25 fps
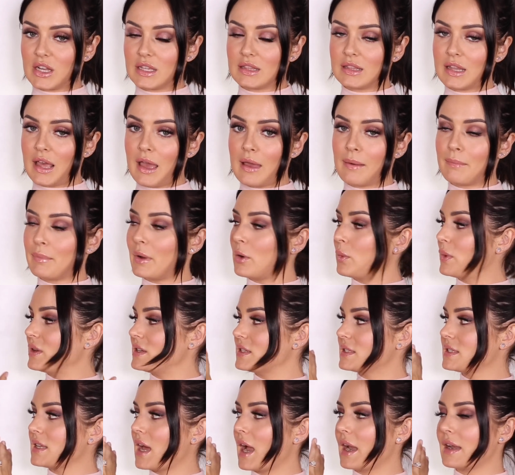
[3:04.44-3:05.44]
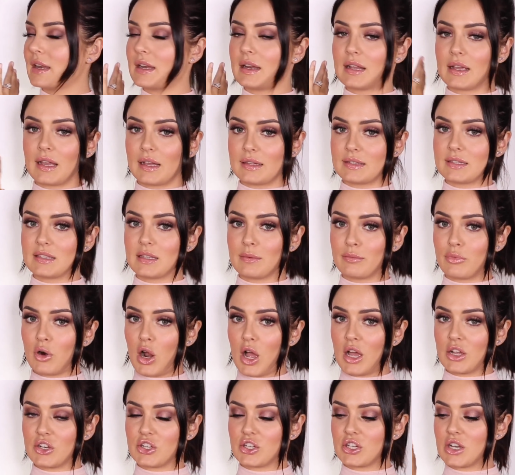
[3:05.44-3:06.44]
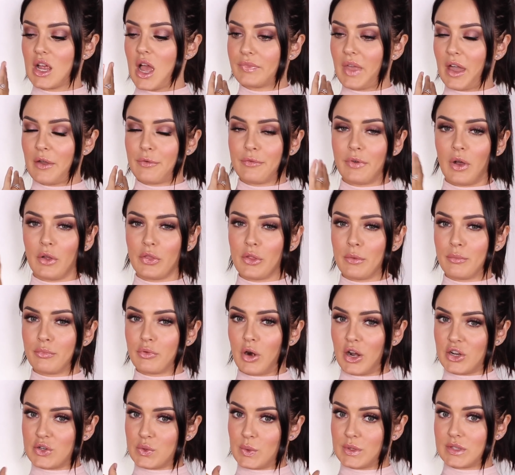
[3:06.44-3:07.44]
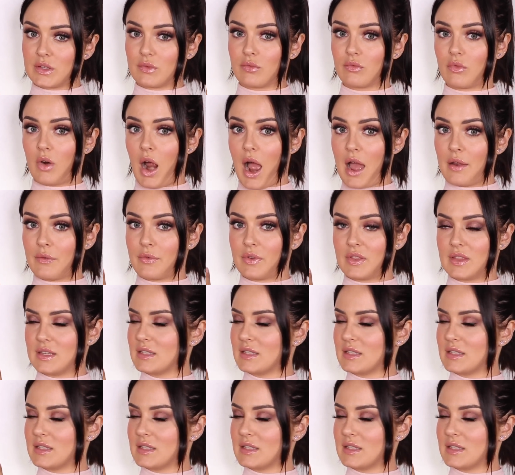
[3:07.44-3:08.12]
in there, but we decided against the brush. I felt the brush wasn't right for